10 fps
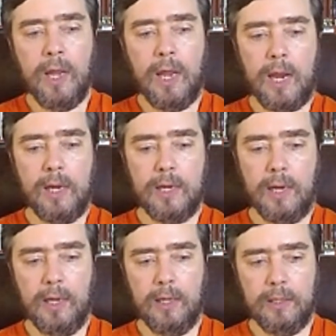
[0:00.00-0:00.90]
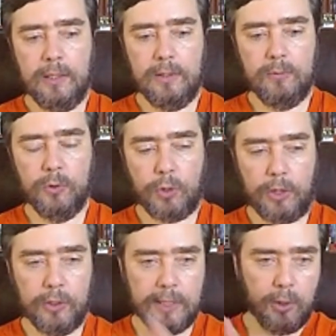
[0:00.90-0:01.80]
And we try
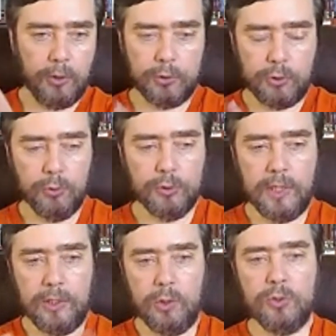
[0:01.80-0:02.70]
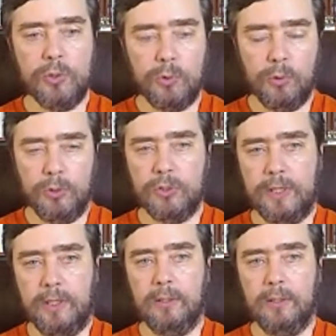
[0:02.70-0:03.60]
to take all those tools and use them to
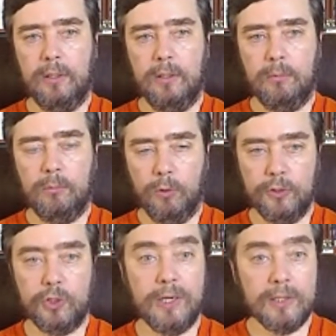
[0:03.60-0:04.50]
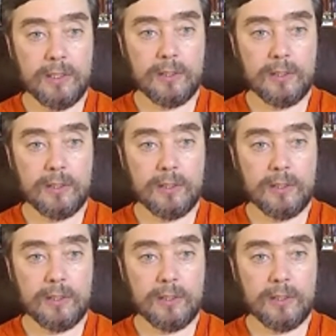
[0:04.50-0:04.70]
understand morphogenesis.